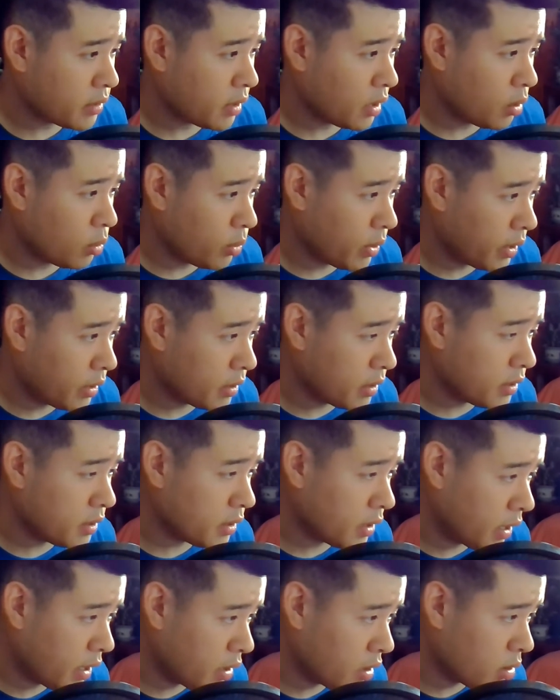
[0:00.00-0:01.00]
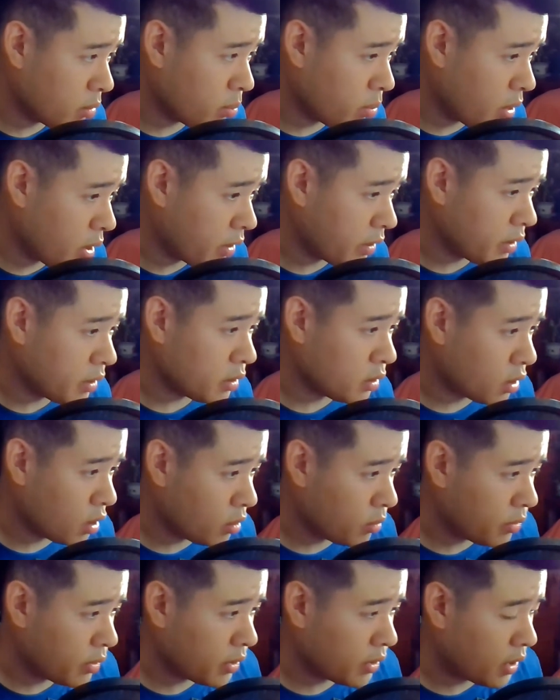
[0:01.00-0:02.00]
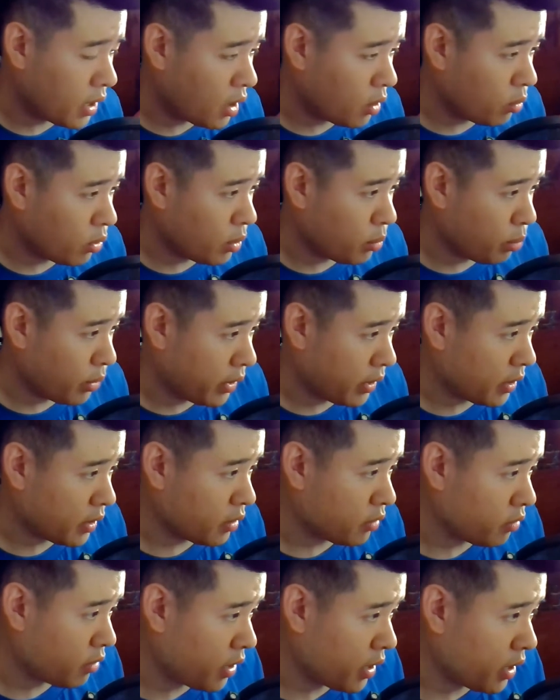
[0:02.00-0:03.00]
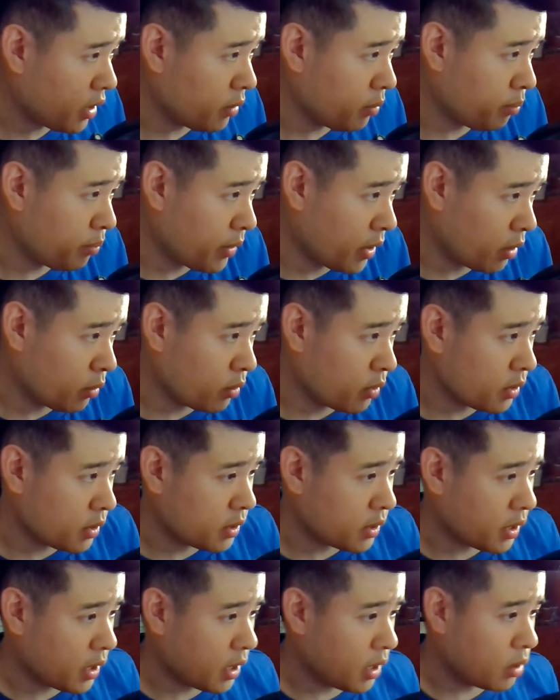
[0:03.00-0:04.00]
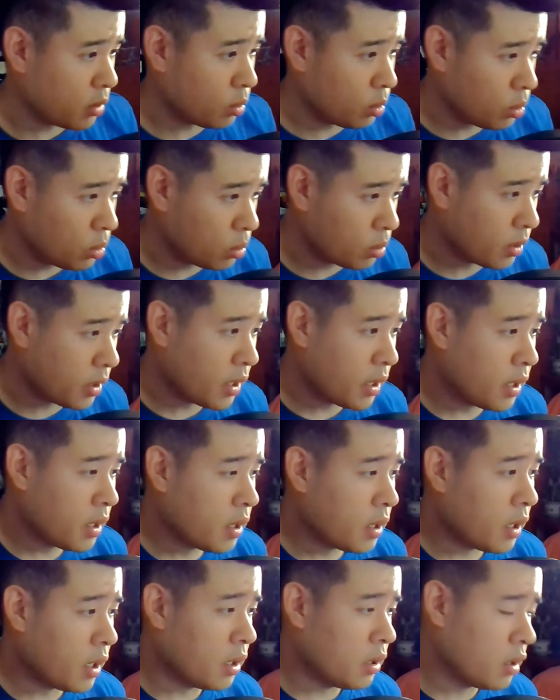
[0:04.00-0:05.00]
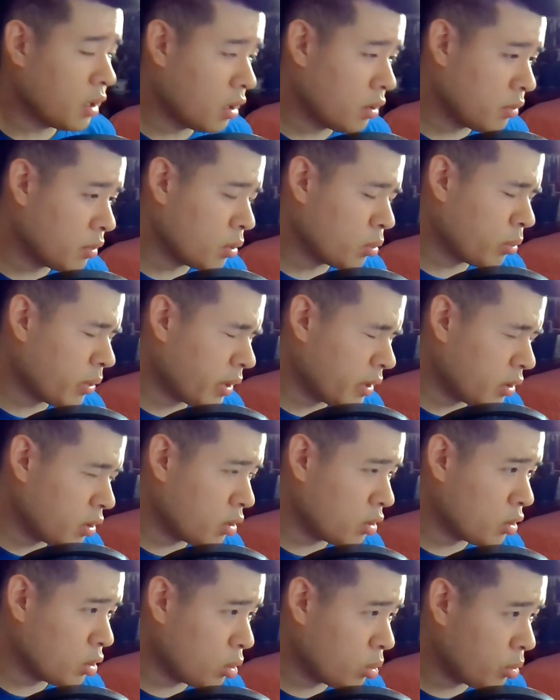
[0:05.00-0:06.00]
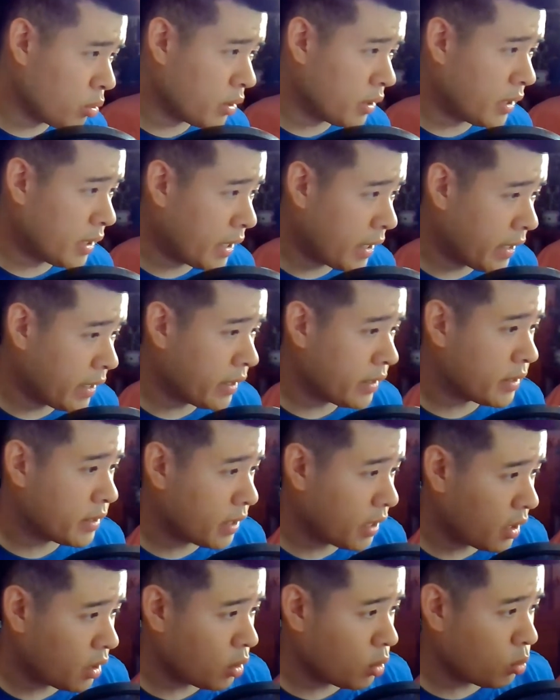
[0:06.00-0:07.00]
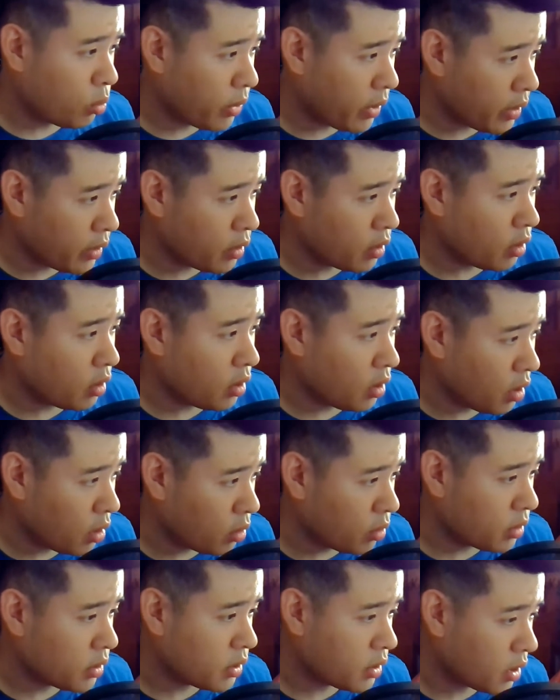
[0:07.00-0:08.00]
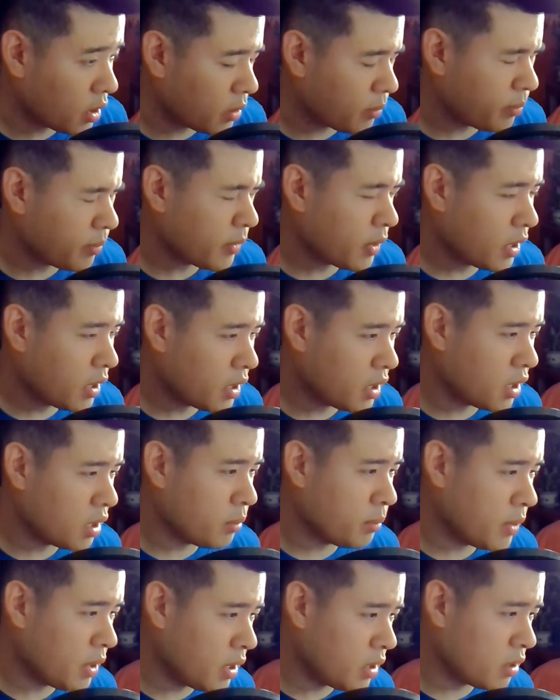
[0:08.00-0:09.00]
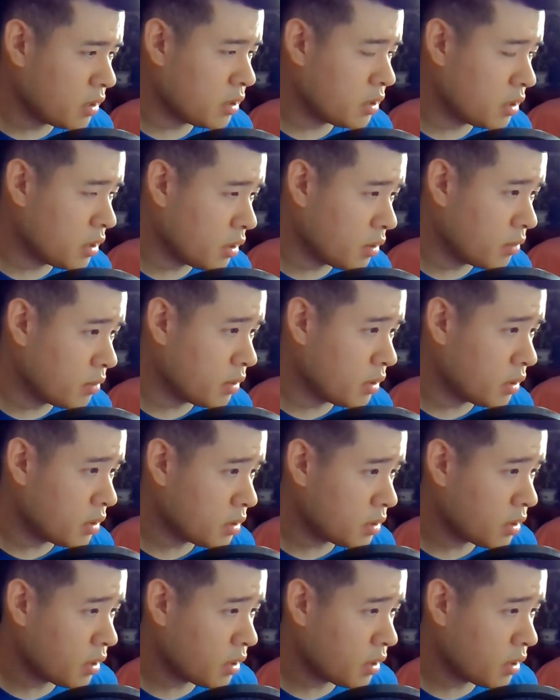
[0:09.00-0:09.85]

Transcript: And when they say the party's over, then we bring it right back. We say, Ooh, I love it when you do it like that. And when you close up, give me the shivers.